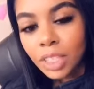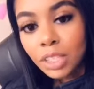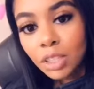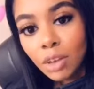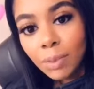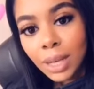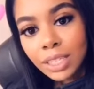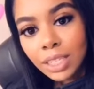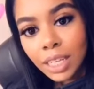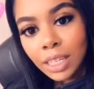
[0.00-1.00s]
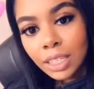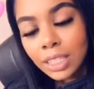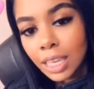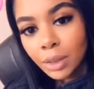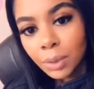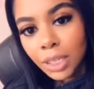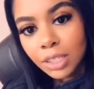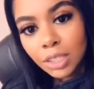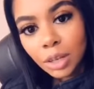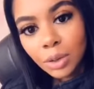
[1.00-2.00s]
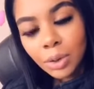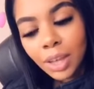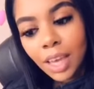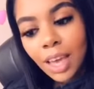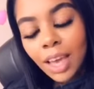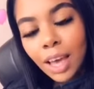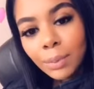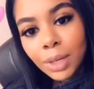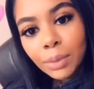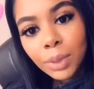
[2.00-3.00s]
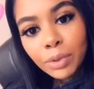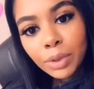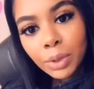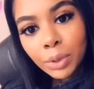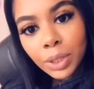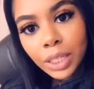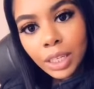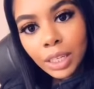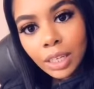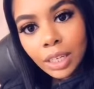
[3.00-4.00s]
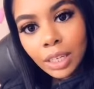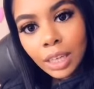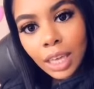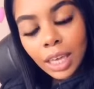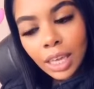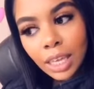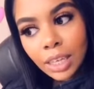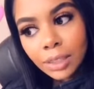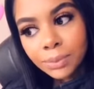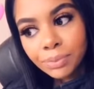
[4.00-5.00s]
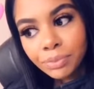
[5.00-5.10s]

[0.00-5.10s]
softbox sightings anyway, so I'm gonna be recording a